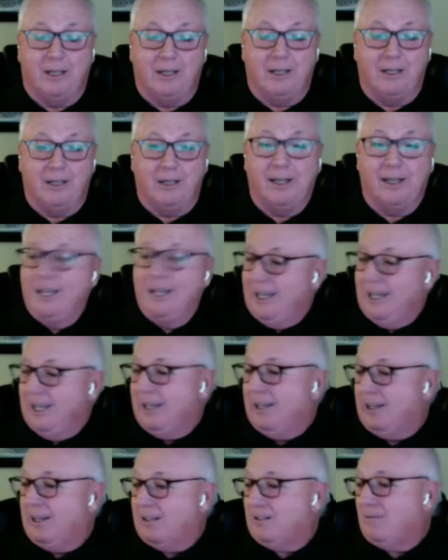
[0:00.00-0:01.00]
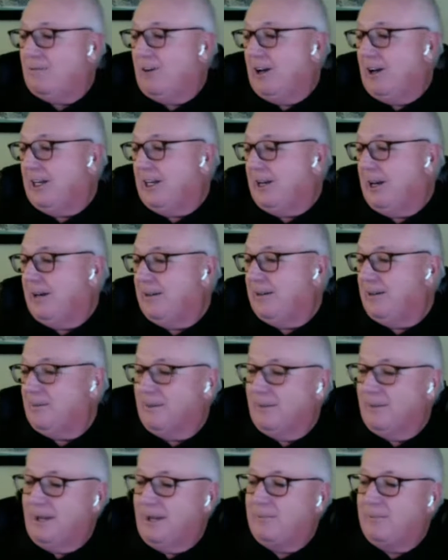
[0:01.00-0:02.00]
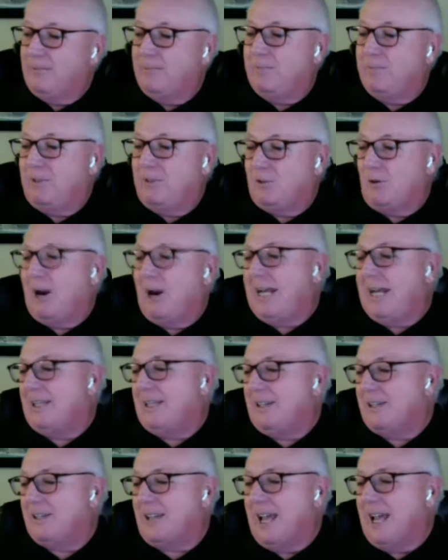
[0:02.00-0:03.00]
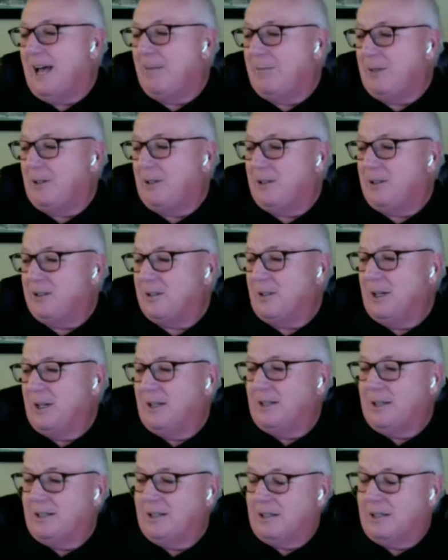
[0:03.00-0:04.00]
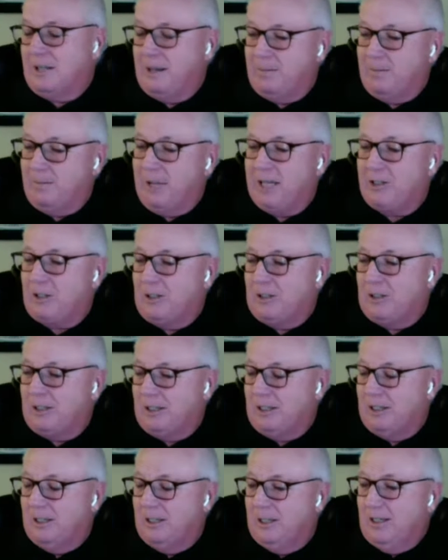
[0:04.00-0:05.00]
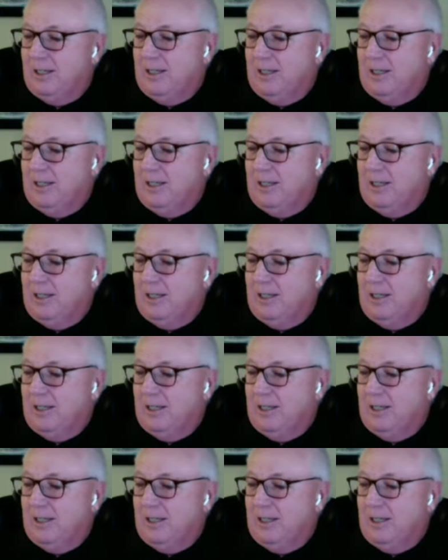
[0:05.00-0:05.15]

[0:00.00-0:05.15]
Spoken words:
And it's funny. I drag this out because I mentioned to you,